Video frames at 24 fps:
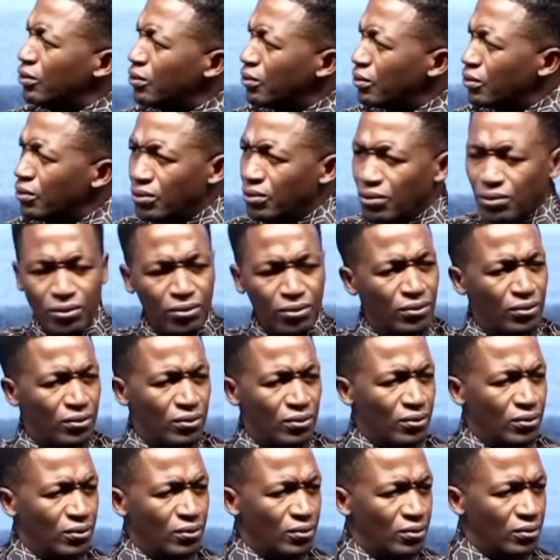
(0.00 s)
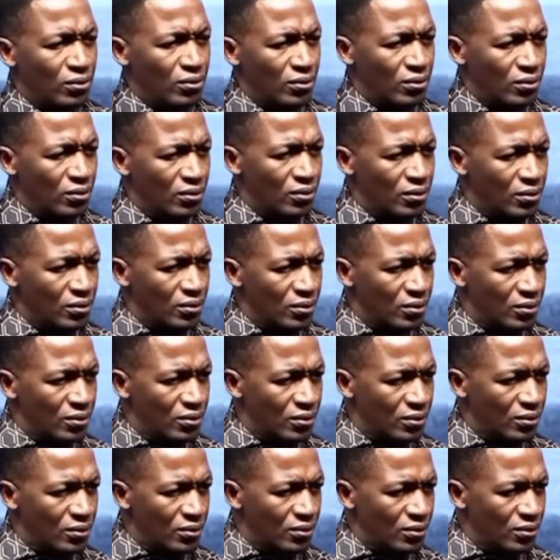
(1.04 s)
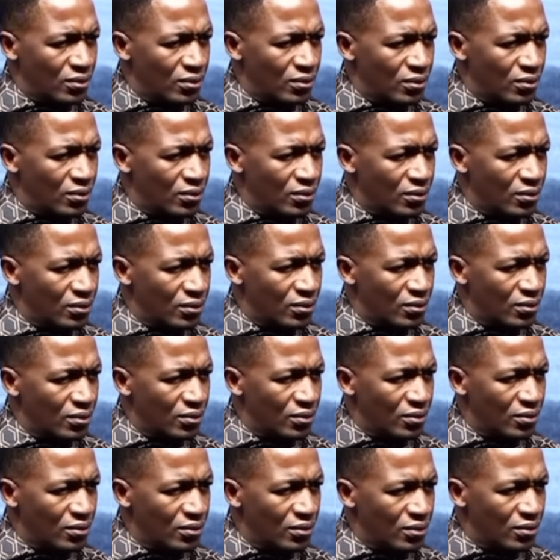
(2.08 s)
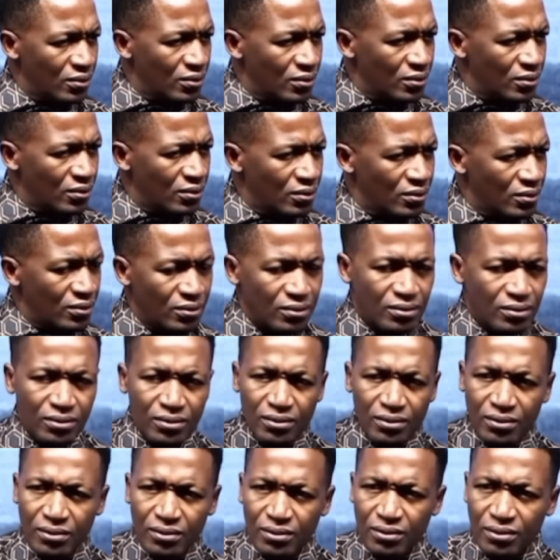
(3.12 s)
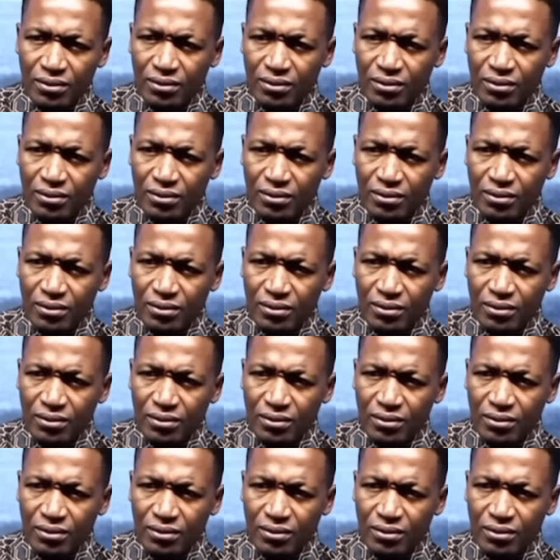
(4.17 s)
Nobody speaks.